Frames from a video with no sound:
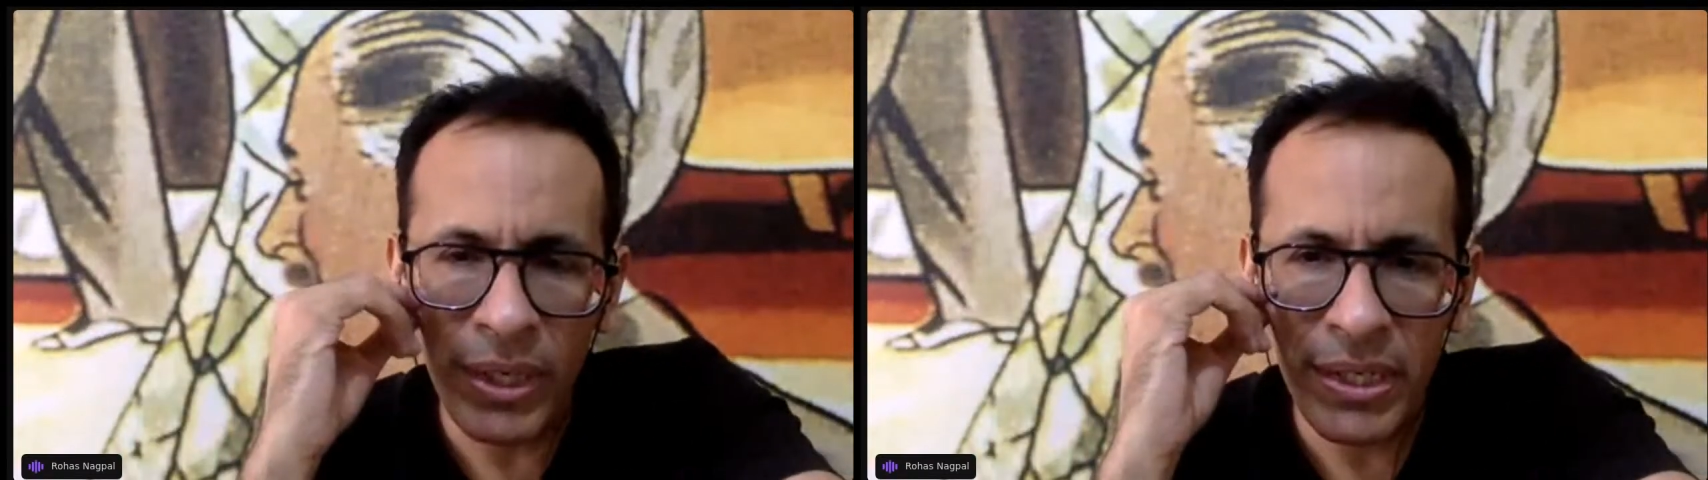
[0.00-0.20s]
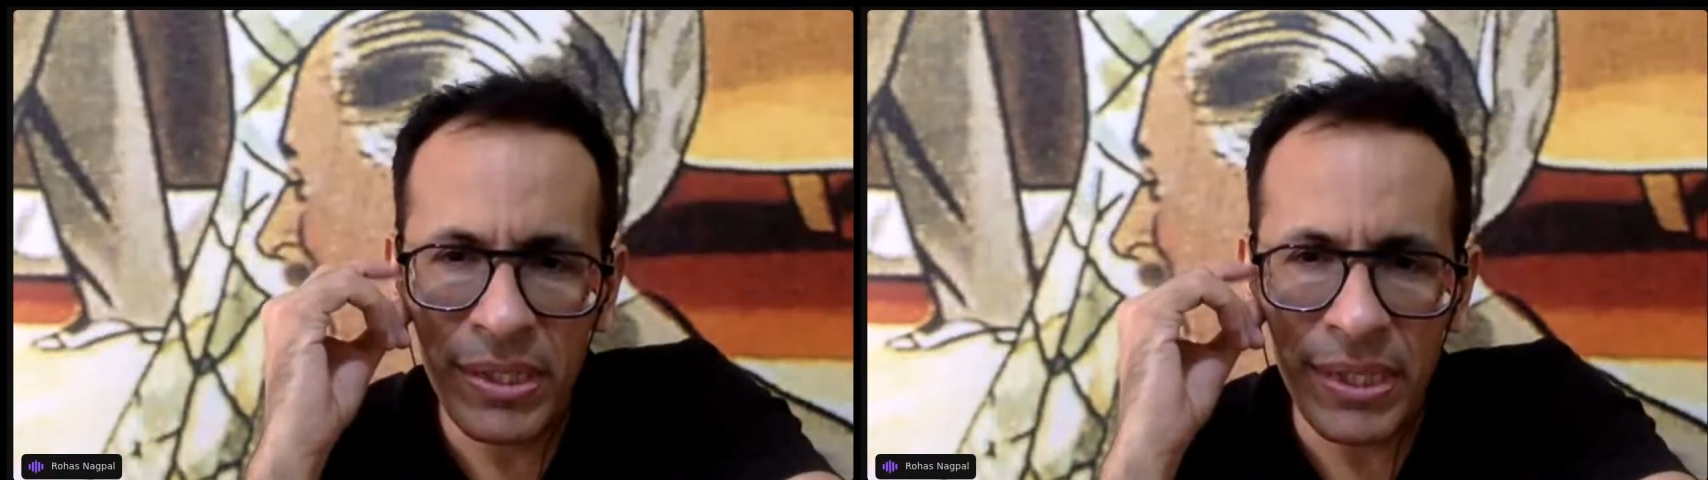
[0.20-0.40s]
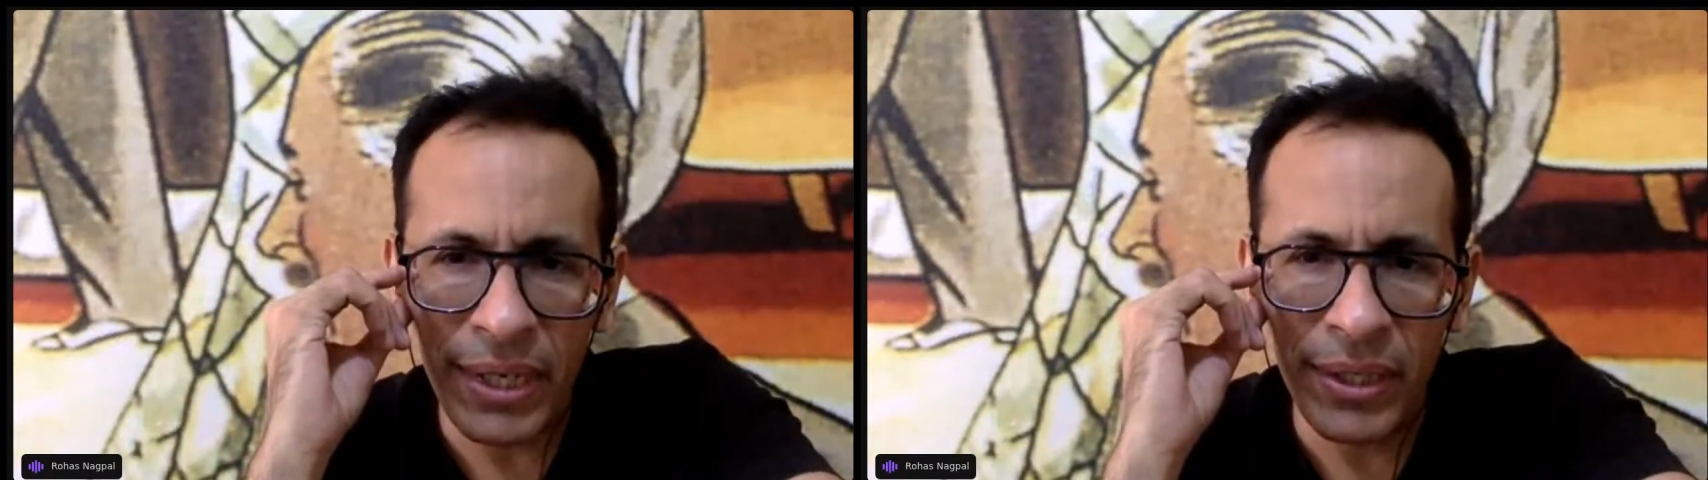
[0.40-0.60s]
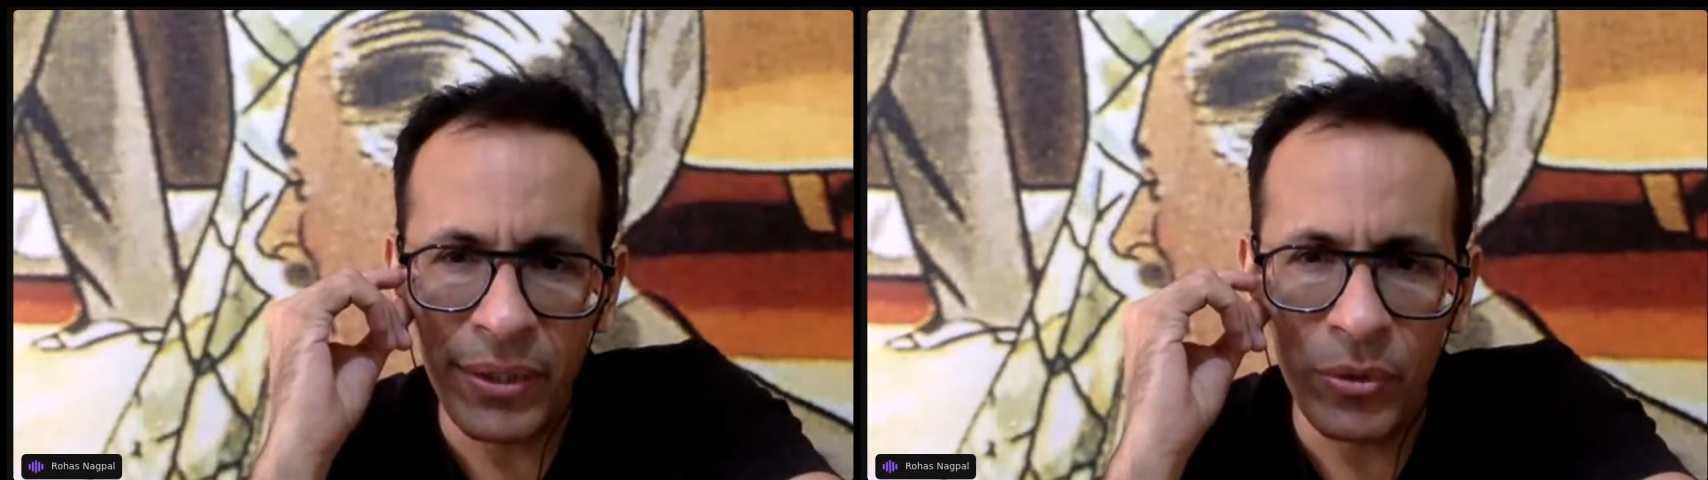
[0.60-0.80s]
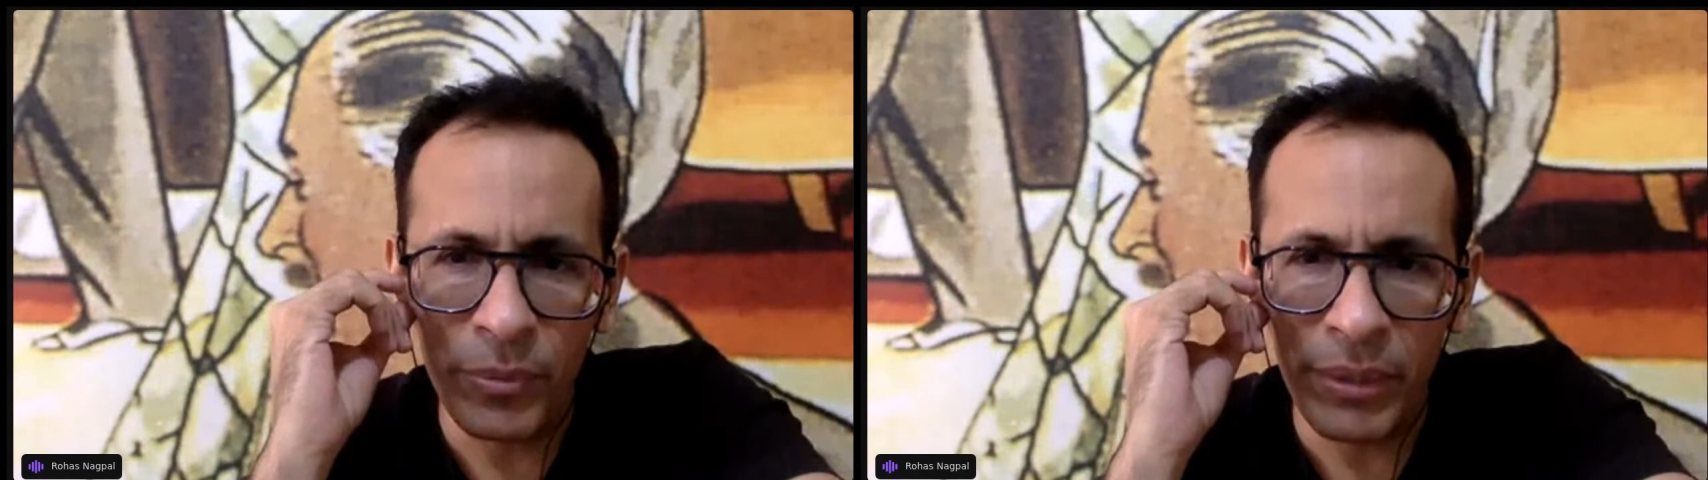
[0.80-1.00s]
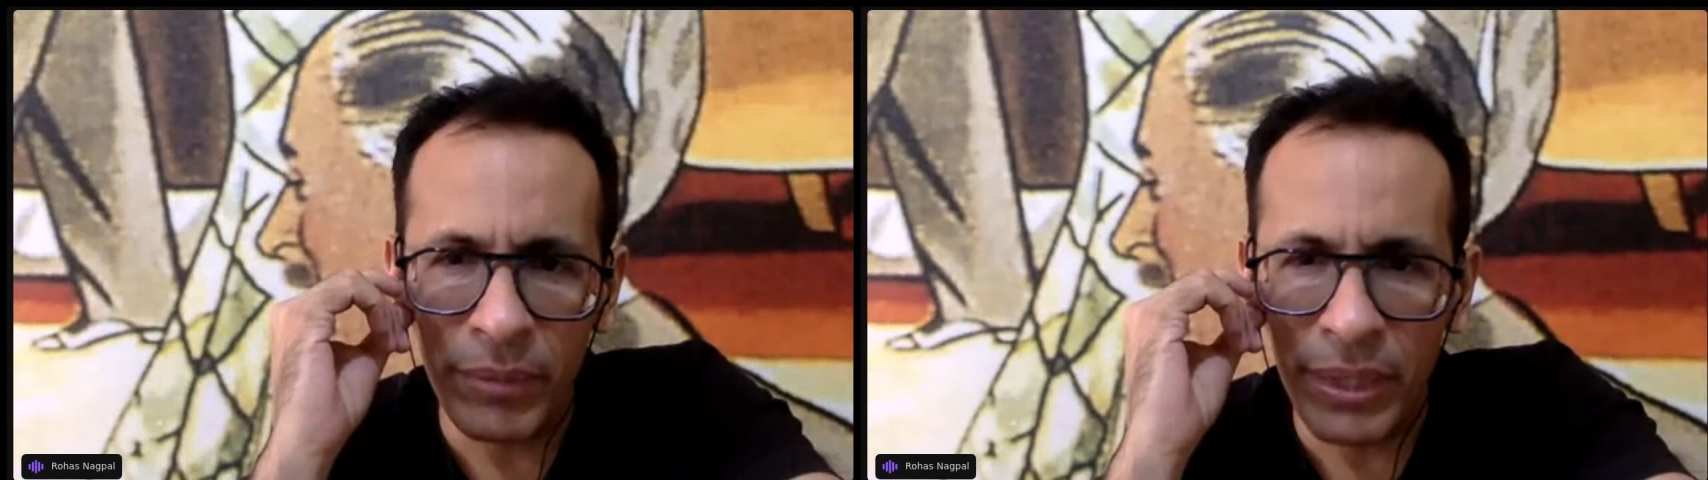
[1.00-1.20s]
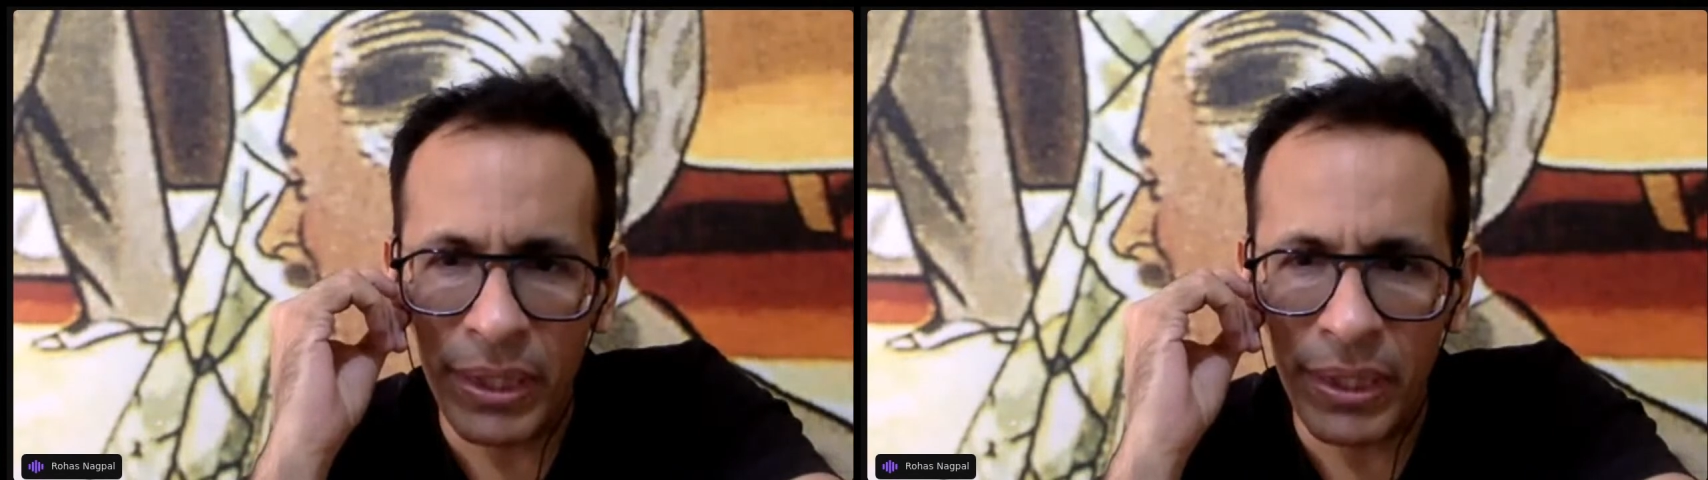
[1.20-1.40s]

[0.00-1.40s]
exactly do you mean by that?